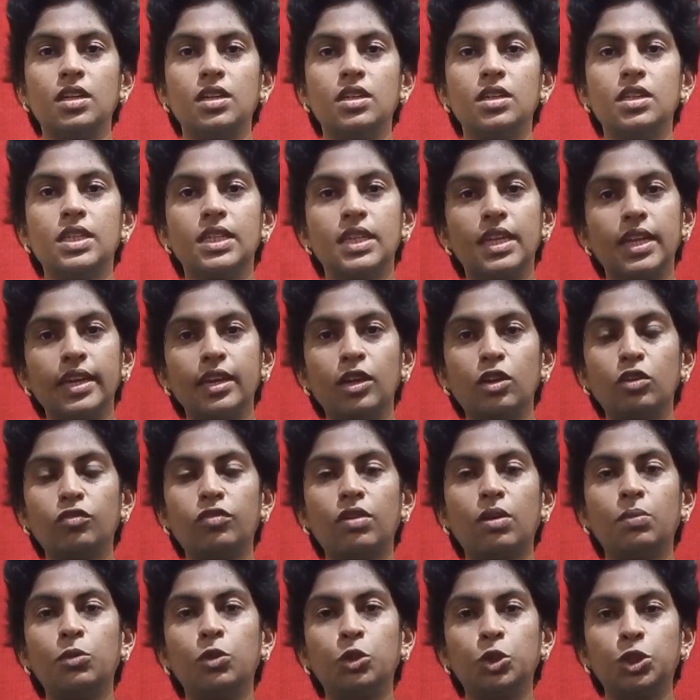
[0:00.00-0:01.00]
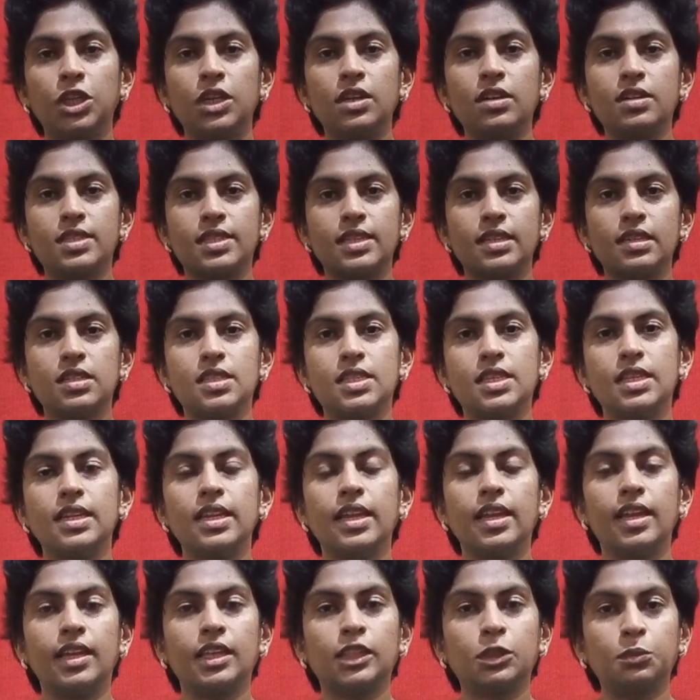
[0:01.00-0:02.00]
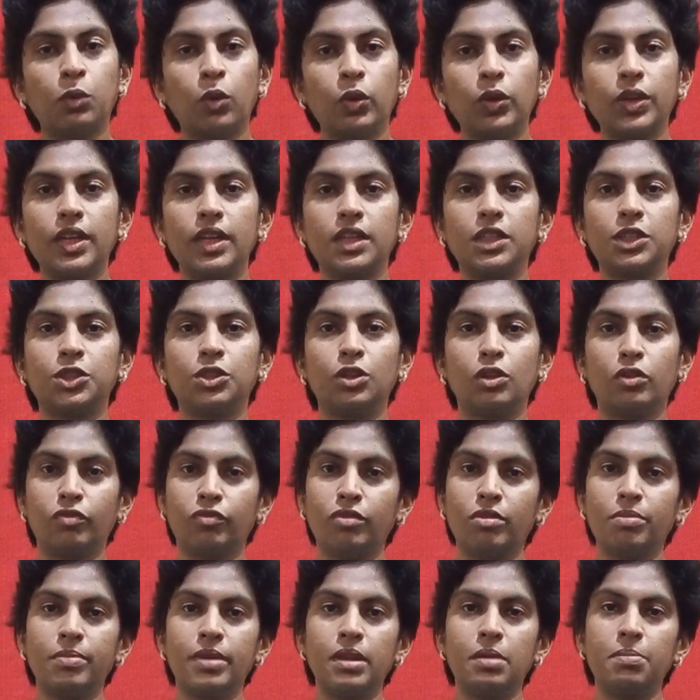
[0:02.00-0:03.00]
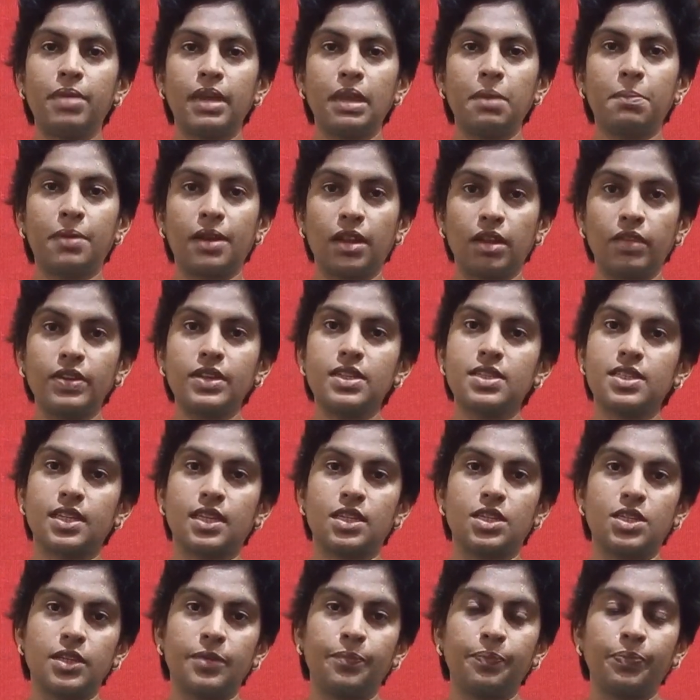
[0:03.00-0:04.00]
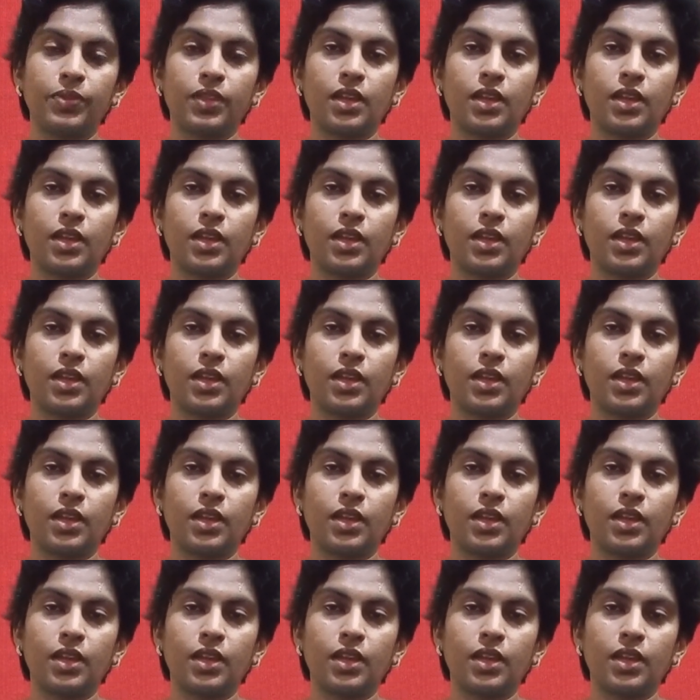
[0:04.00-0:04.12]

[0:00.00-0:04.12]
Denial of abortion results in exploitation of women by private sector.